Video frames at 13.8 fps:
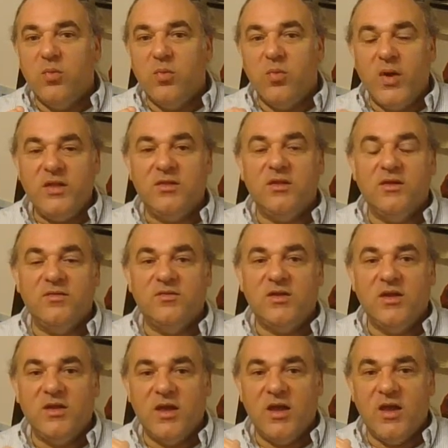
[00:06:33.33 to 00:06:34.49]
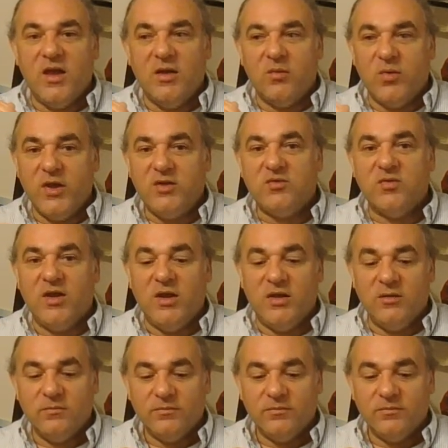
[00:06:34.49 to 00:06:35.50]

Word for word: weightlifting and weight training,